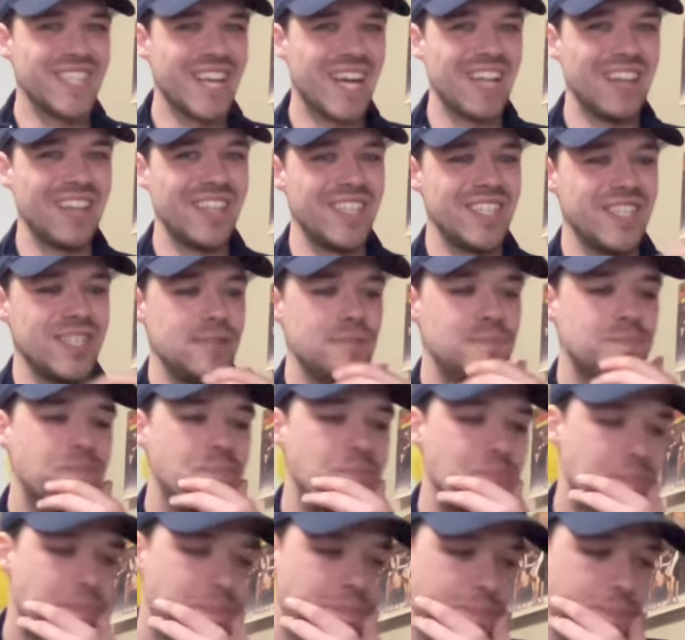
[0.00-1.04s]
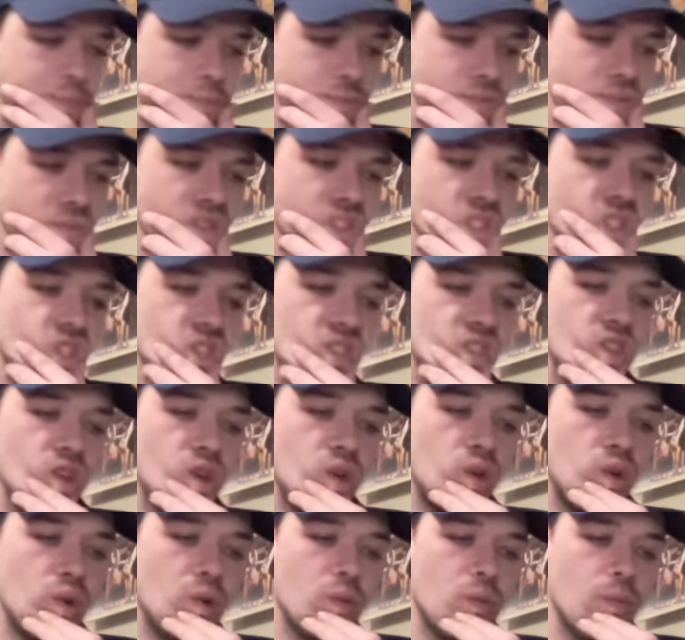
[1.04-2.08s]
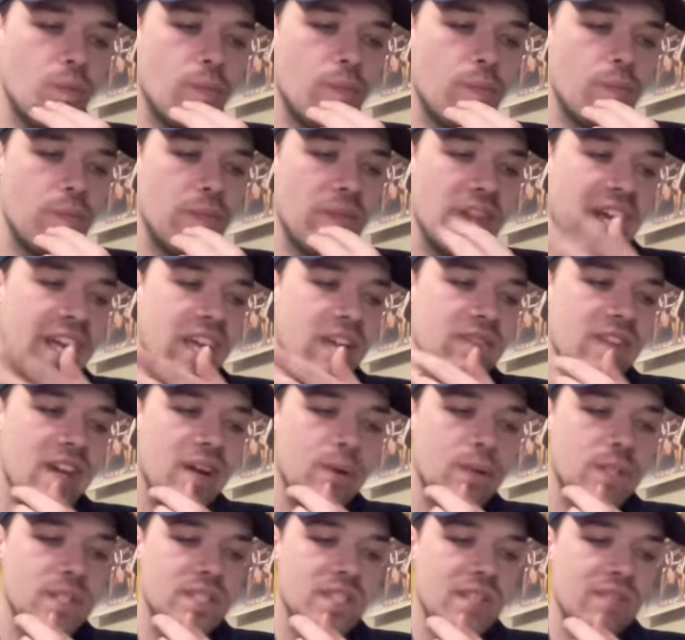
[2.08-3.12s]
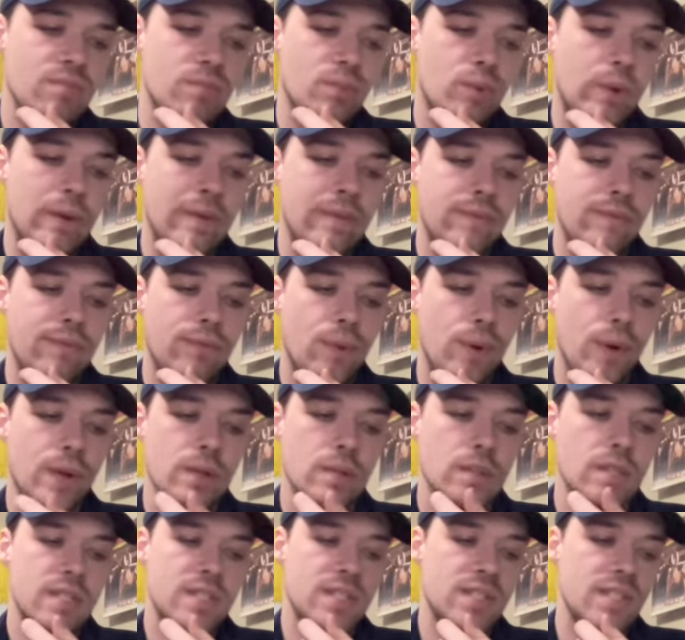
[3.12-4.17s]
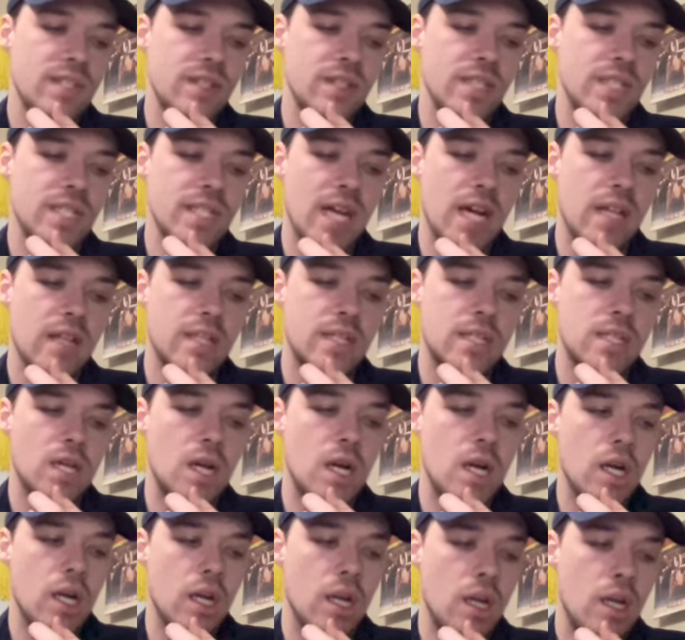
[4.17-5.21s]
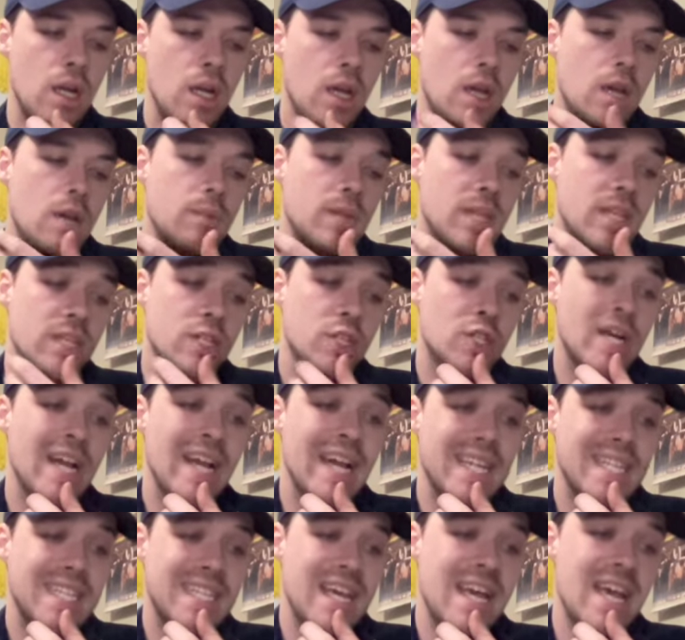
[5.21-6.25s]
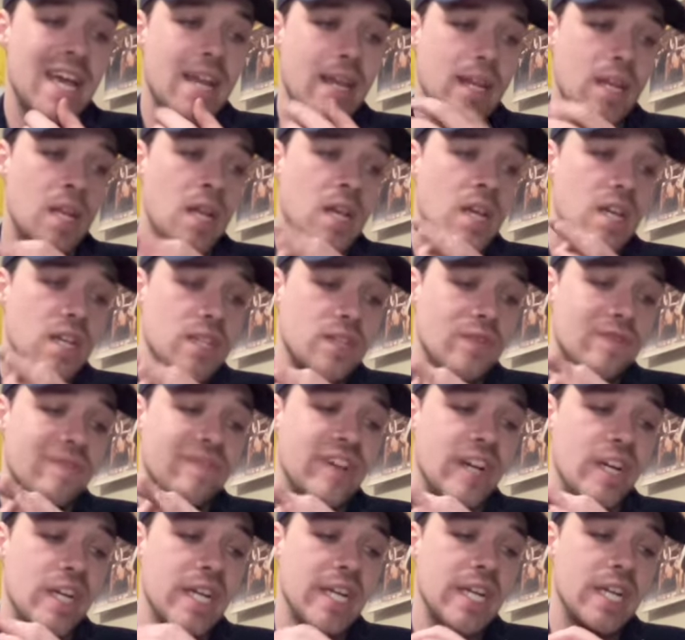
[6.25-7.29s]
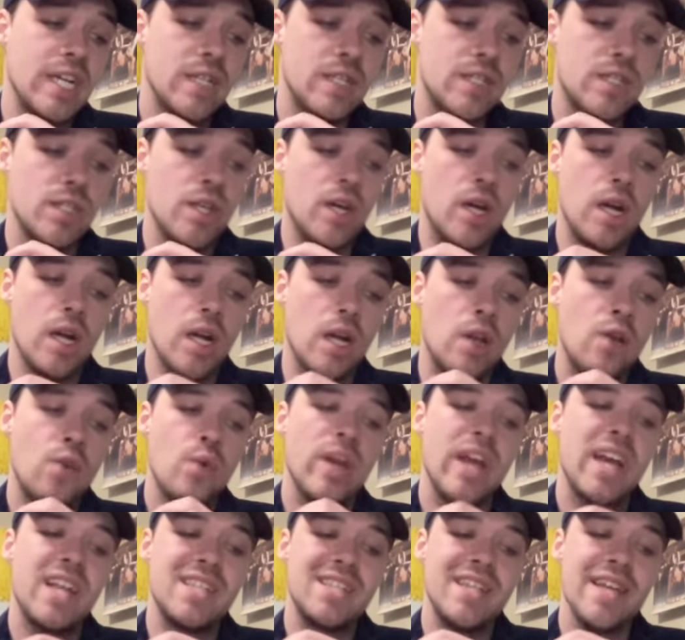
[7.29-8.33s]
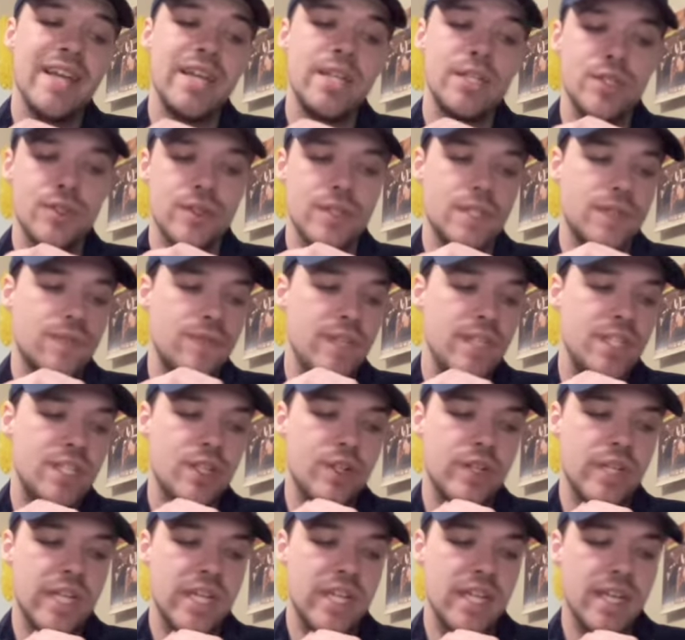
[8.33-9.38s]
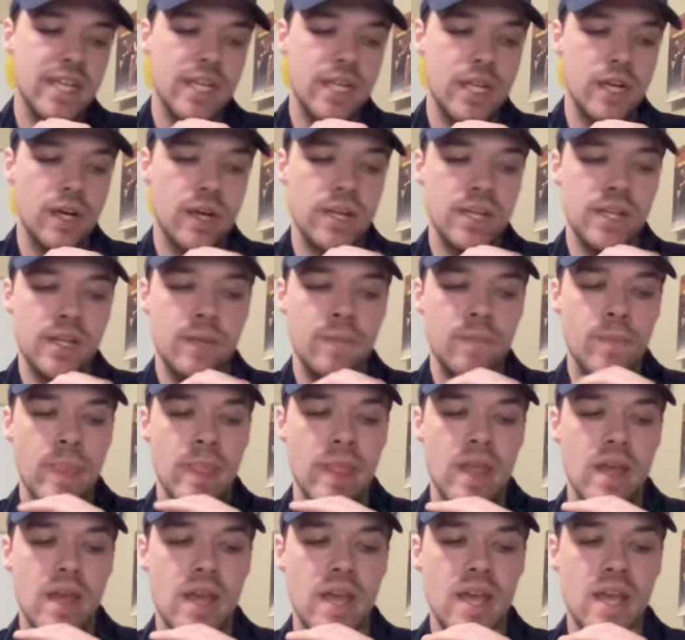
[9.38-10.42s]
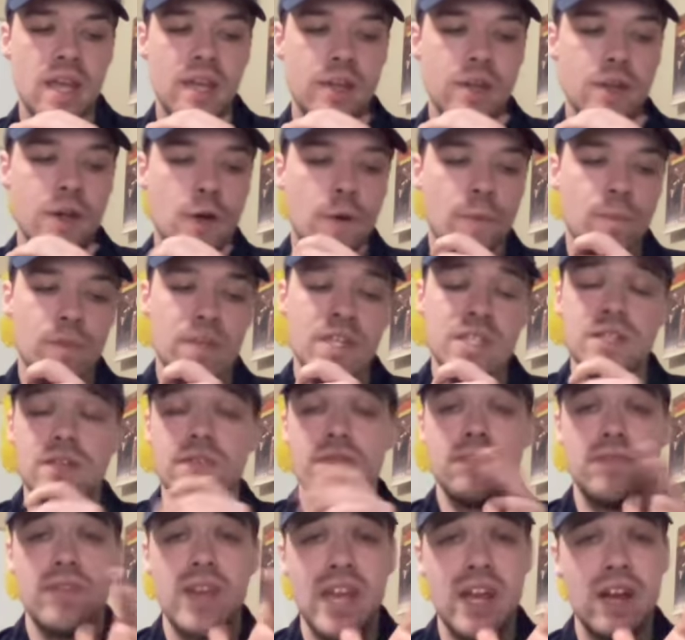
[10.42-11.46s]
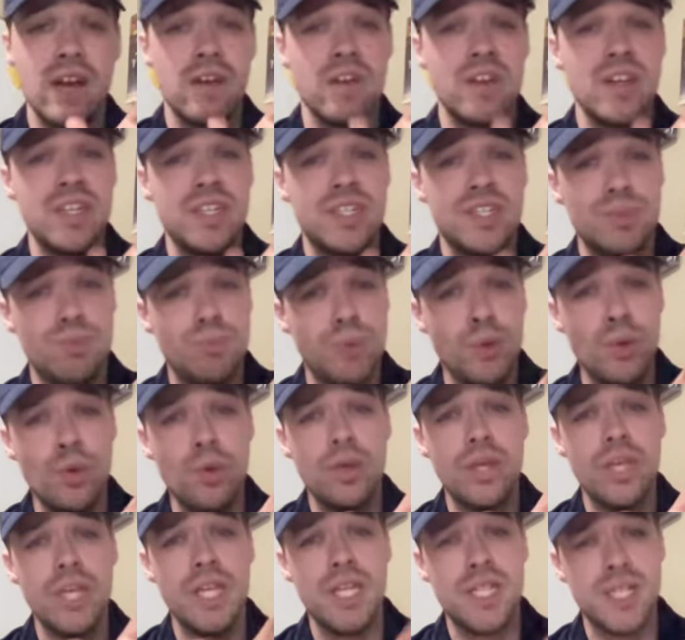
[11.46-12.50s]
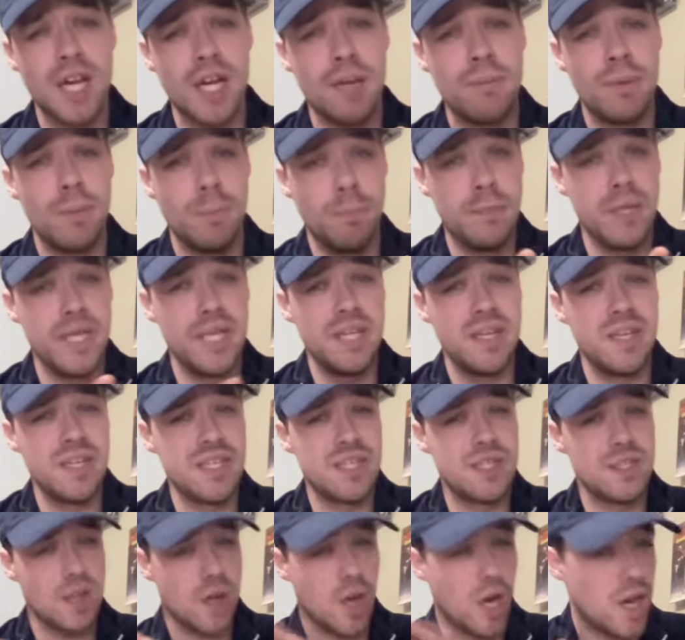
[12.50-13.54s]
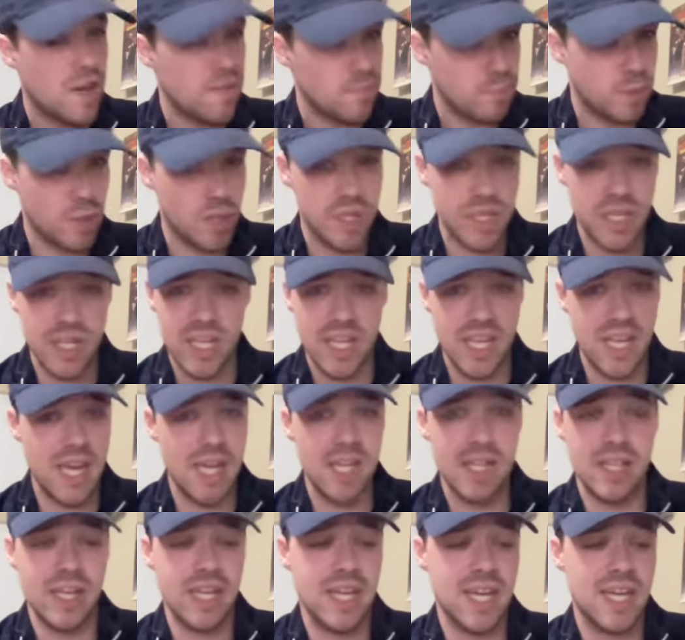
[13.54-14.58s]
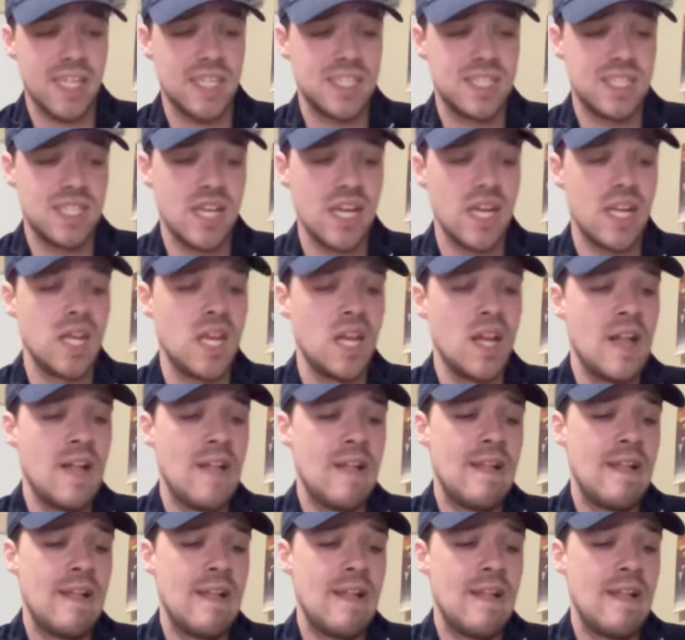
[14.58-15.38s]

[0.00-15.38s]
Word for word: kind of lazy. So I gave that one a 7.4. It's still a solid song. But then track 10 is a very good song. We got Dangerous featuring Kid Cudi. And you know, it's a very spooky type of beat. It's off putting again, like I said.